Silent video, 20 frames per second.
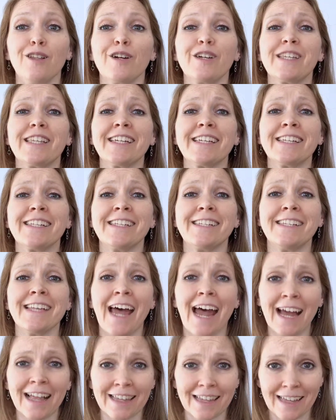looks
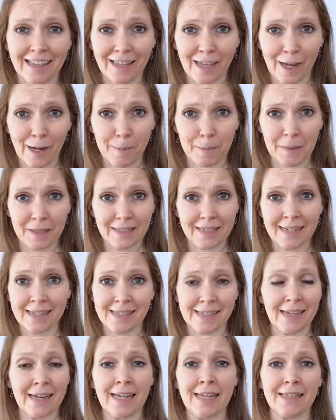exactly like
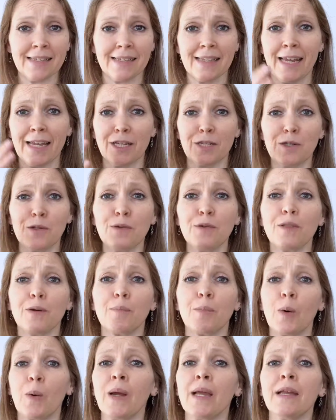Polixenes, like to the
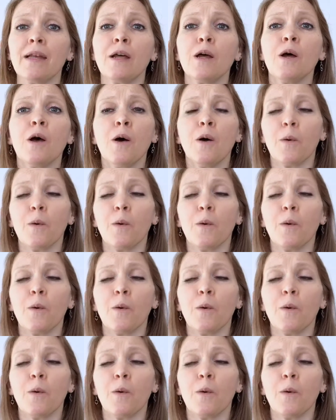point